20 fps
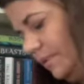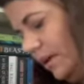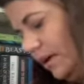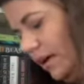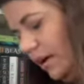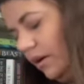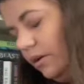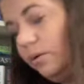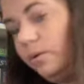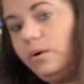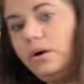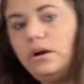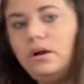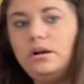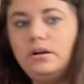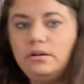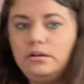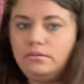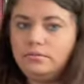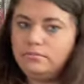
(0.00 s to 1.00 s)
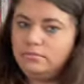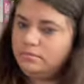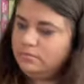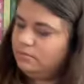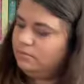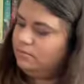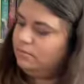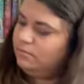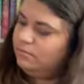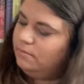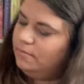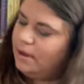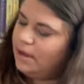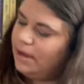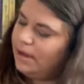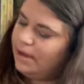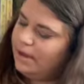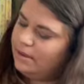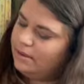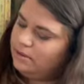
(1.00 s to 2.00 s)
Ignore
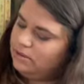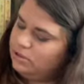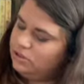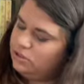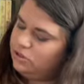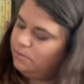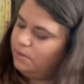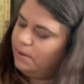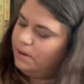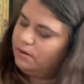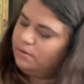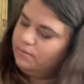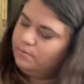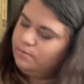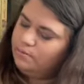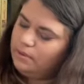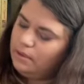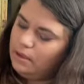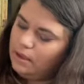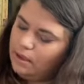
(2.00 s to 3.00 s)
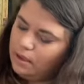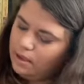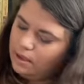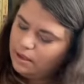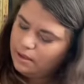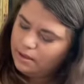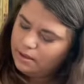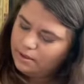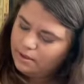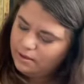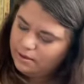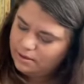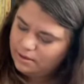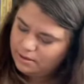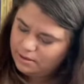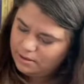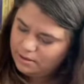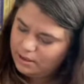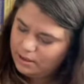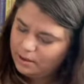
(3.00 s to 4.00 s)
my stupid
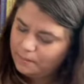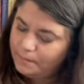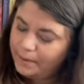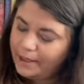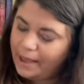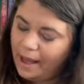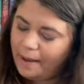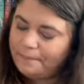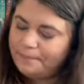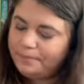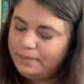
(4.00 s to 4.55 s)
thing, but yeah,